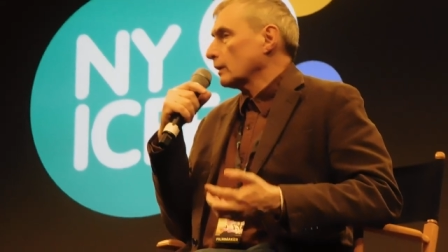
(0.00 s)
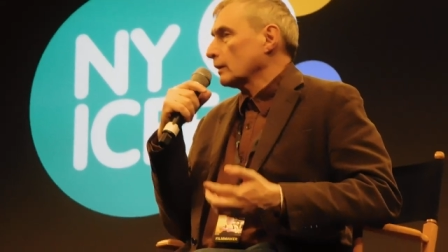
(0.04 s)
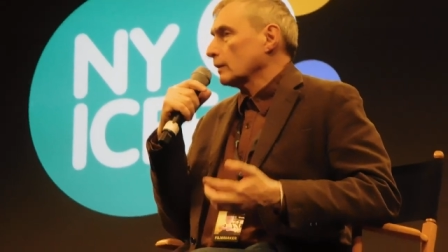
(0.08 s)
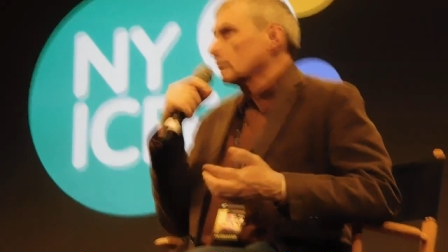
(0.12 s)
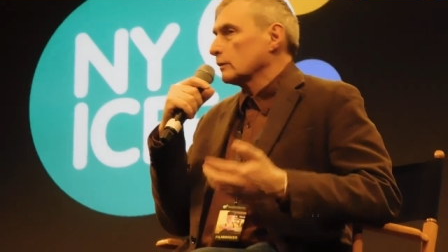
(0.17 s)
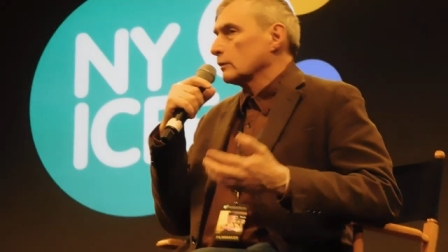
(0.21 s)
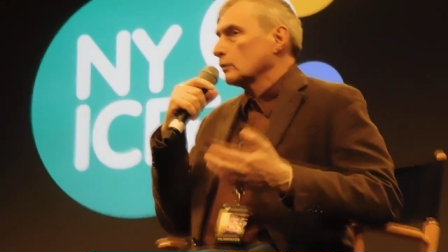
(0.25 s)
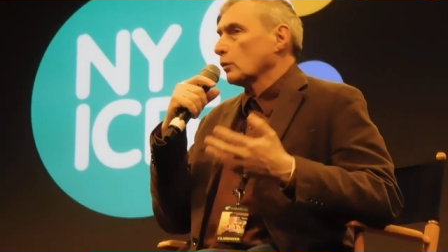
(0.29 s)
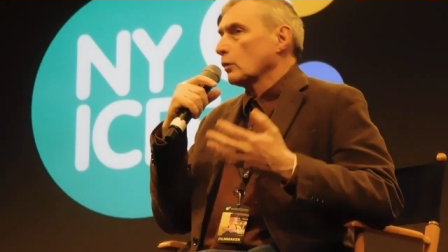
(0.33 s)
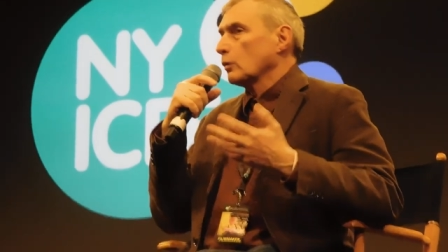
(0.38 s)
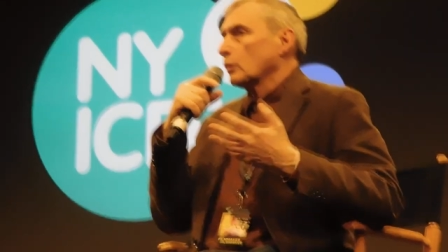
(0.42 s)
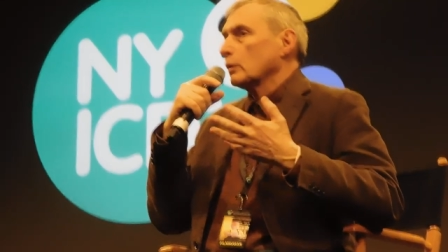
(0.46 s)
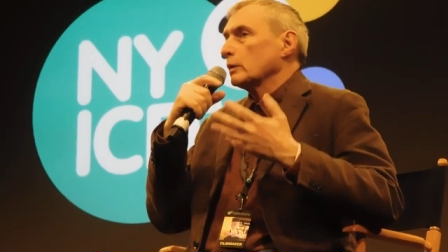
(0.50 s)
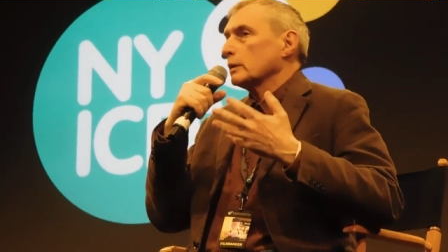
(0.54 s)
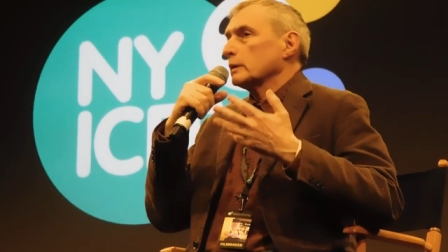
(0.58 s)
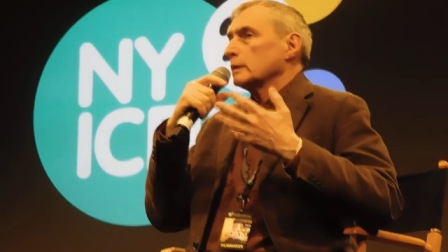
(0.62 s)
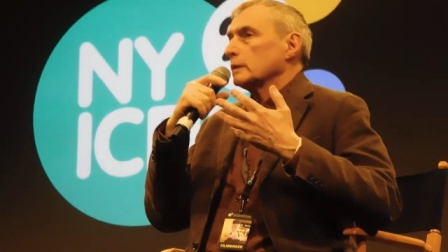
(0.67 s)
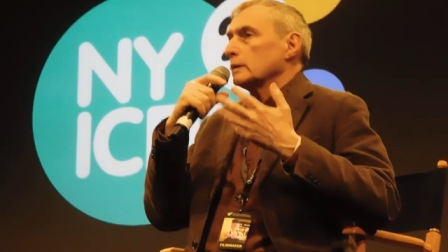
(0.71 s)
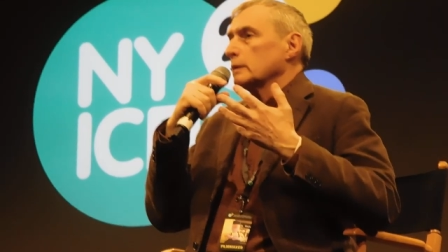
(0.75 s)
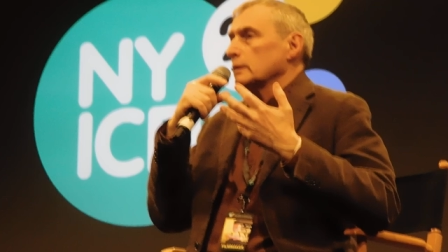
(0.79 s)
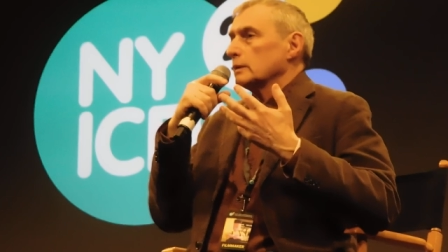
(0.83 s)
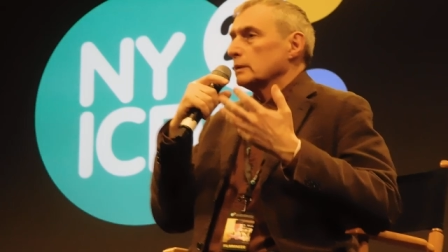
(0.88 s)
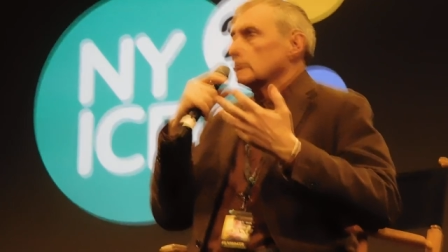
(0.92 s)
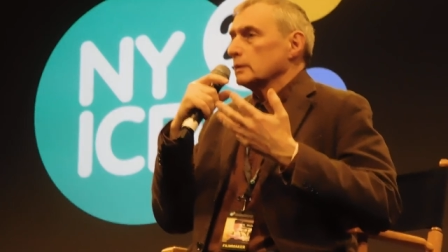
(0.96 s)
So
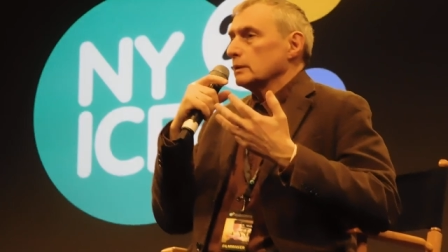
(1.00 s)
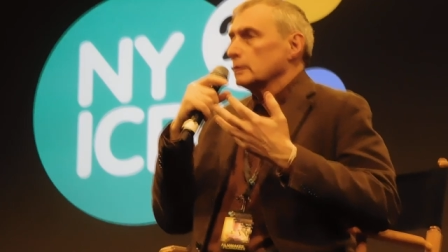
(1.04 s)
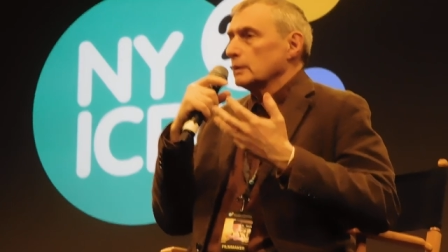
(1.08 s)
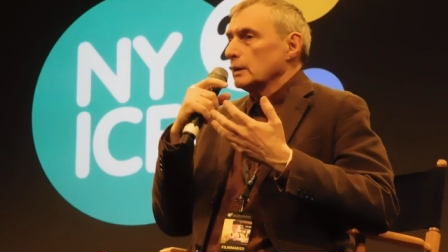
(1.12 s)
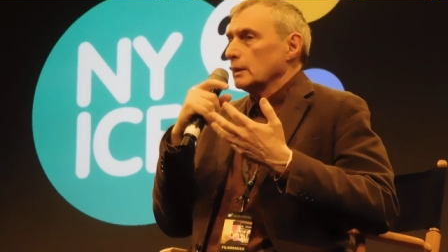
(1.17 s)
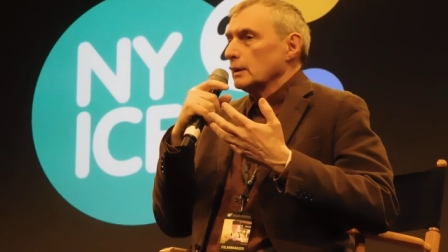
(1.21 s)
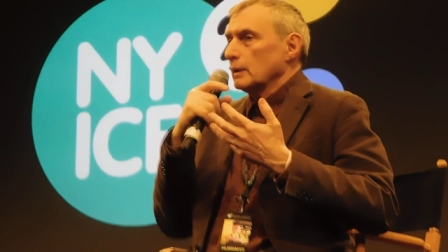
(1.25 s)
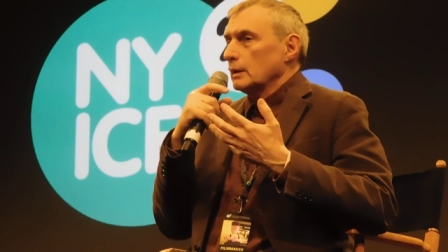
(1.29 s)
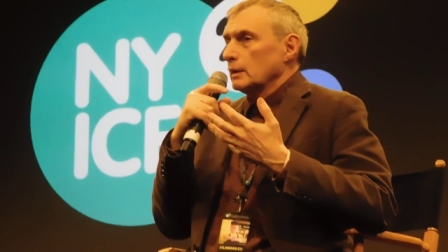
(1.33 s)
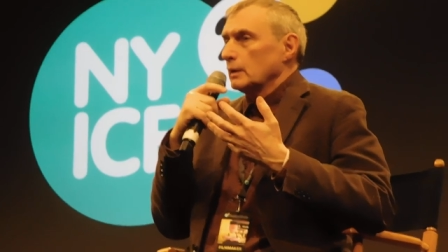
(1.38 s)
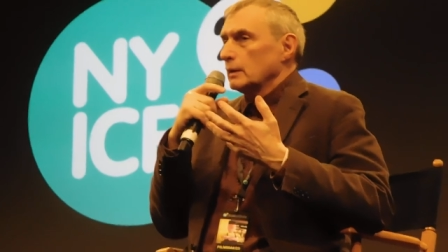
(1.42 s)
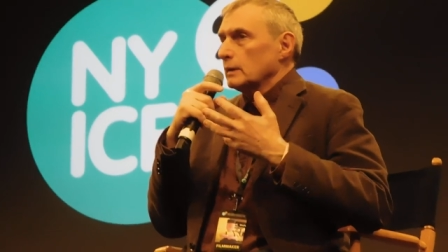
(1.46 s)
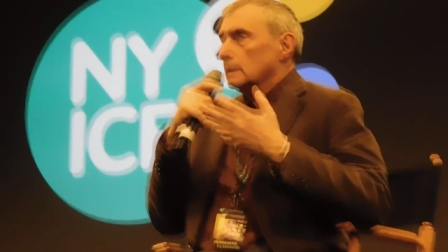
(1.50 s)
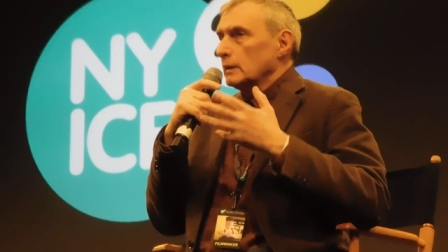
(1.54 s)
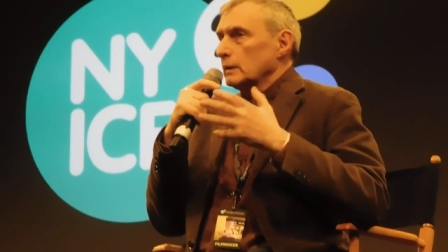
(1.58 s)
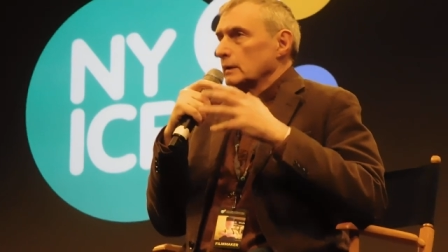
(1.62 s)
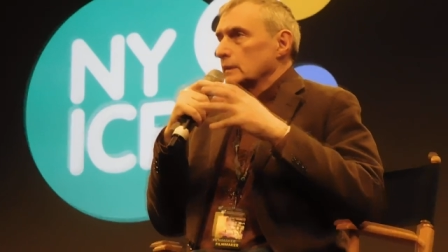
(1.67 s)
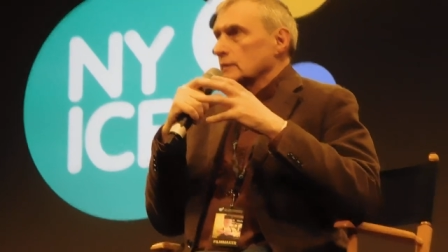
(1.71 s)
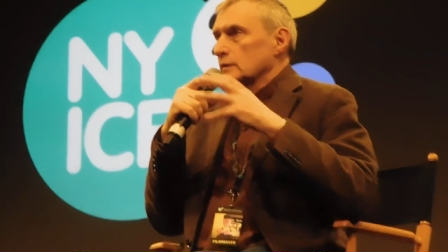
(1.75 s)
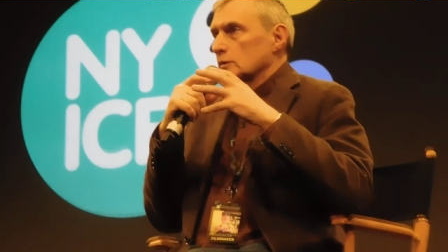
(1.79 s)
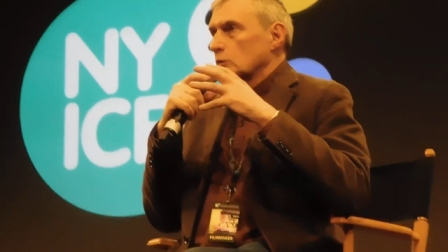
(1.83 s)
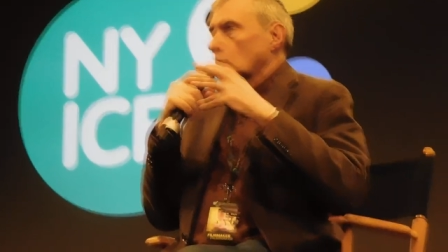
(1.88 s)
he, he is